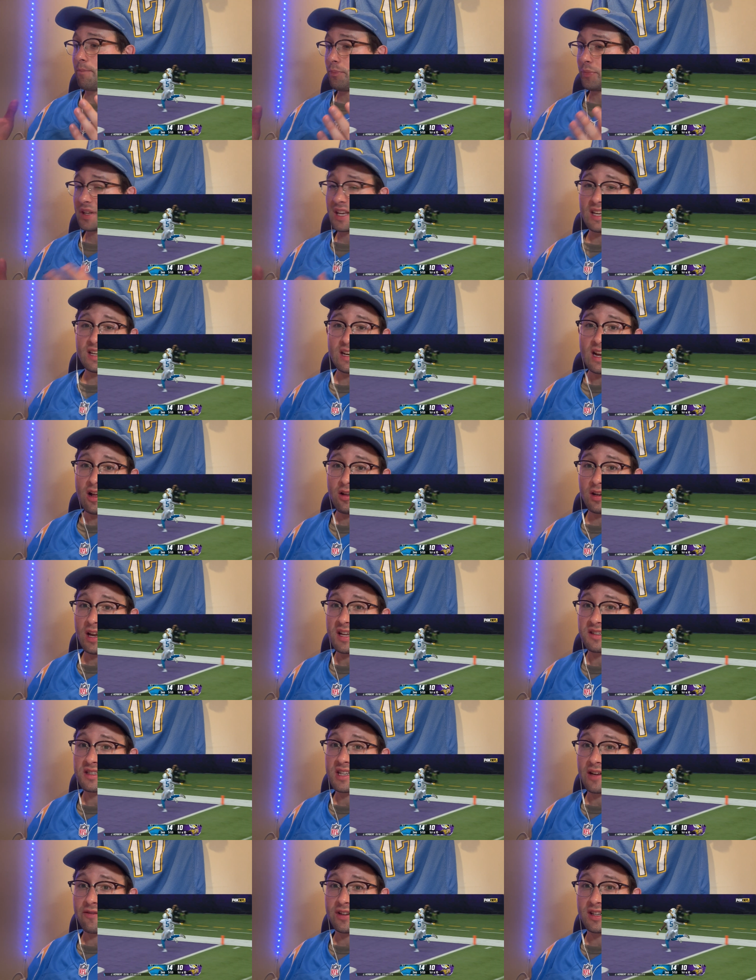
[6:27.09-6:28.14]
Keenan Allen has
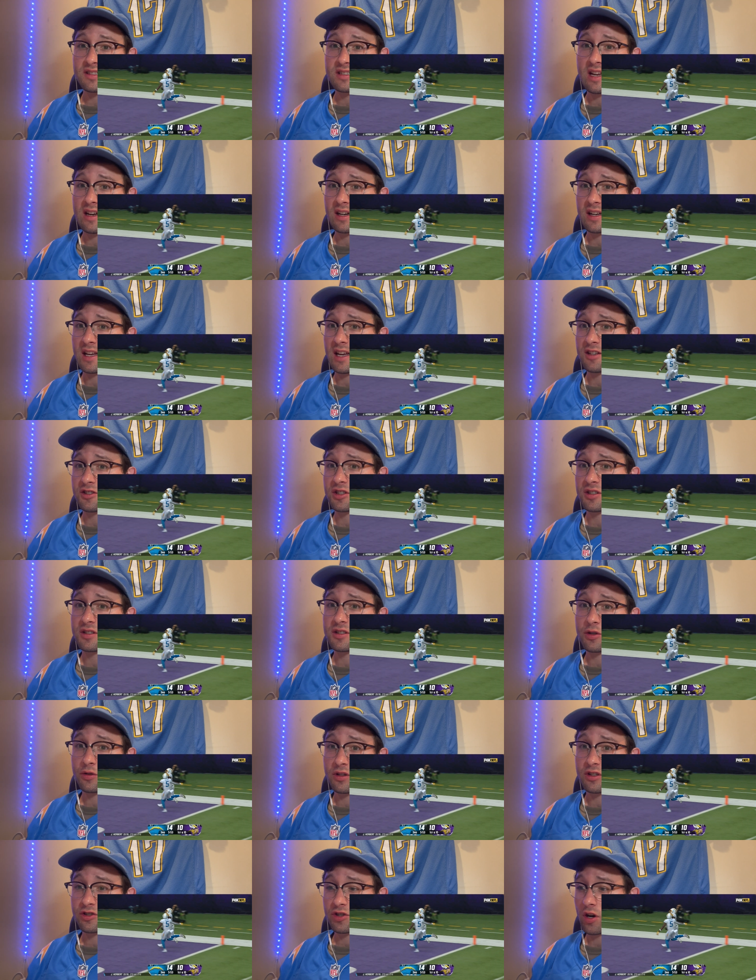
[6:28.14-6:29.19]
given his dedication
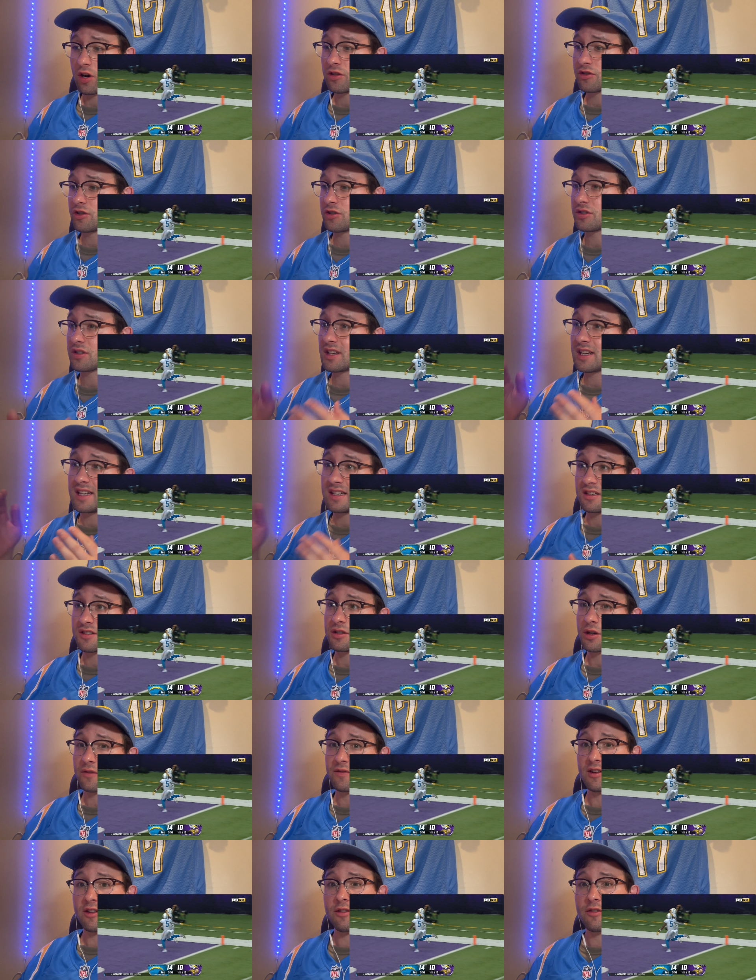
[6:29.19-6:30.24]
to the Chargers. He
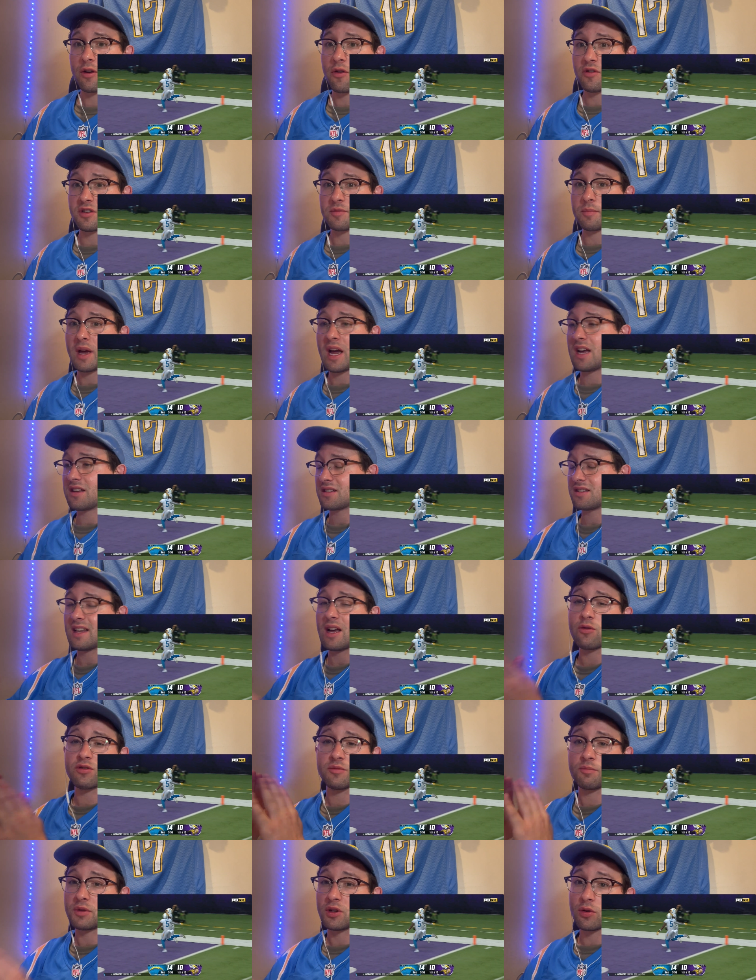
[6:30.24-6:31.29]
deserved to throw this pass, and that
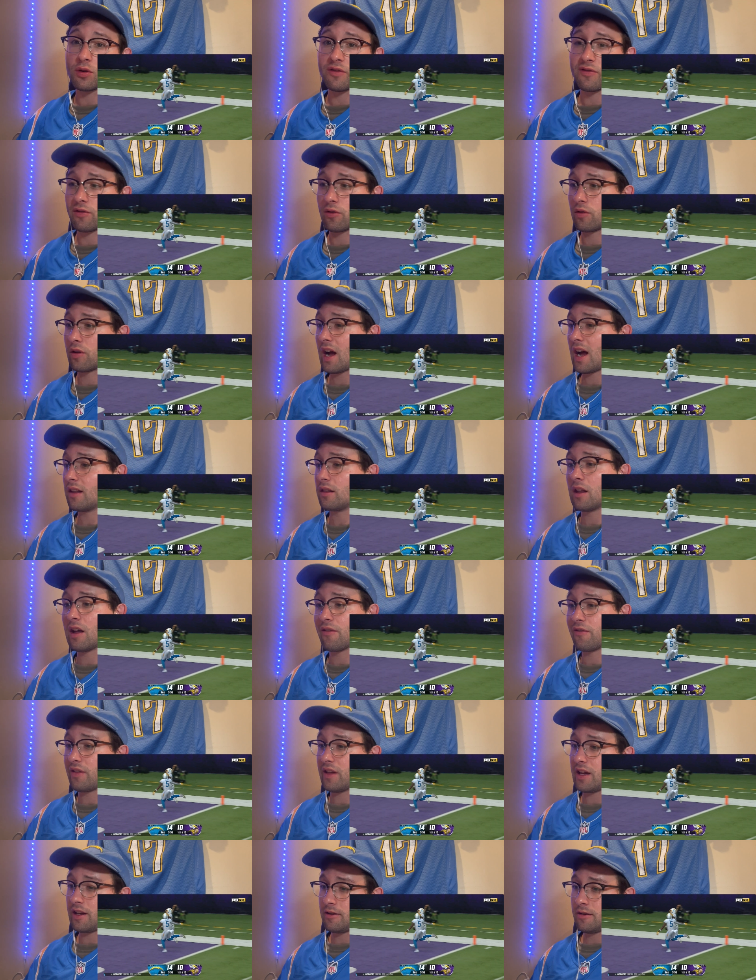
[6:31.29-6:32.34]
was beautiful. I love
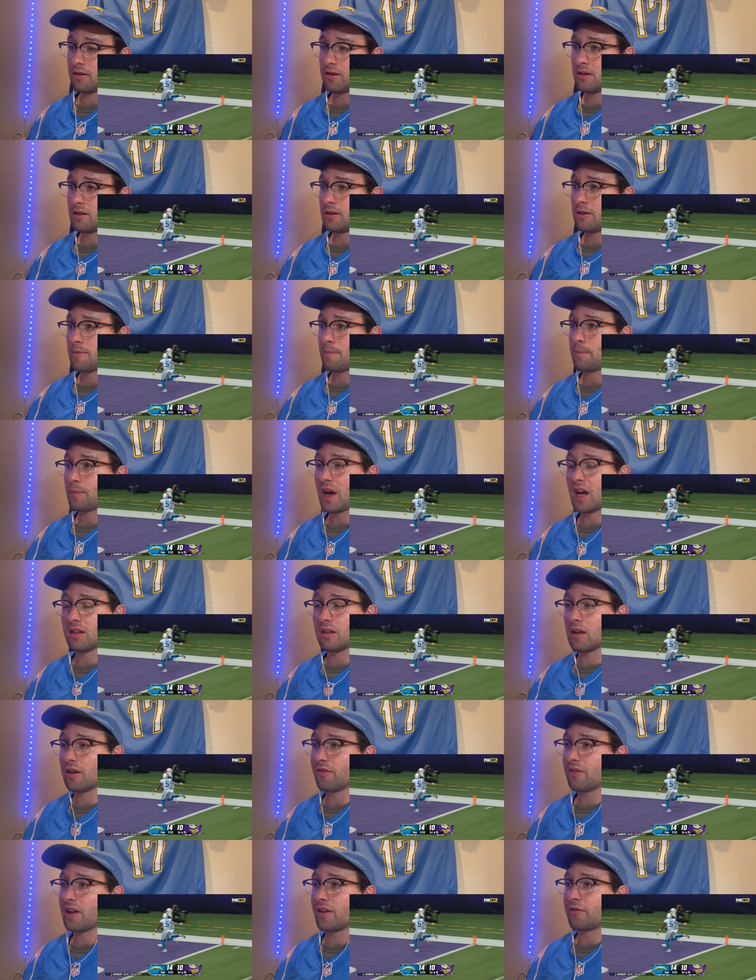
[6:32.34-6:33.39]
that. I
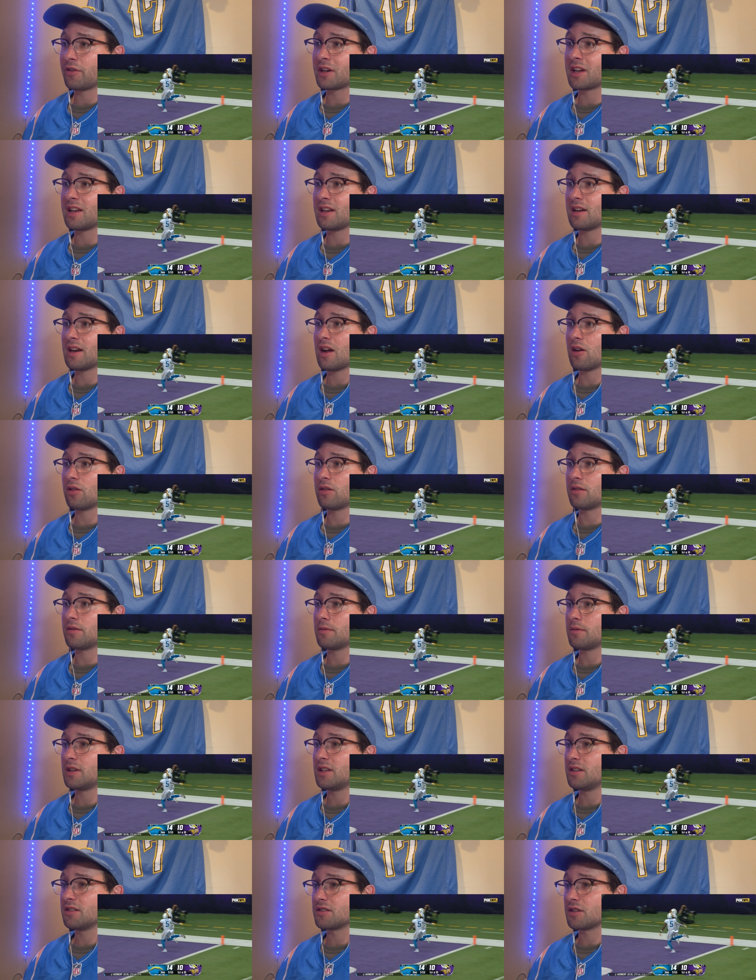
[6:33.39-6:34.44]
love that for Keenan Allen.
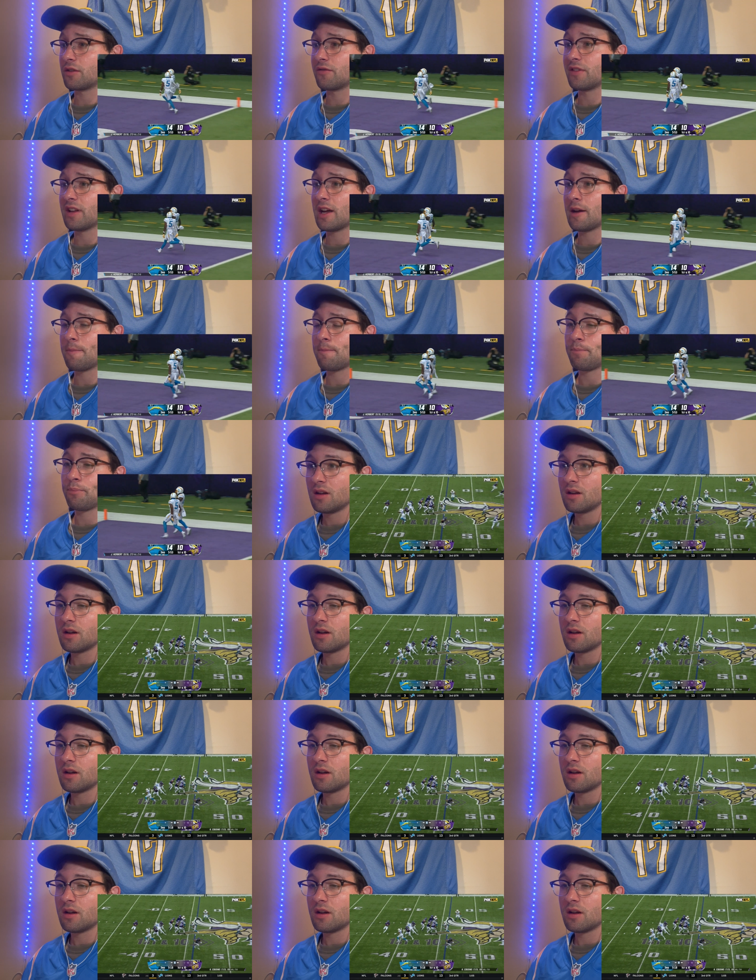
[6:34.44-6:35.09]
He deserved that.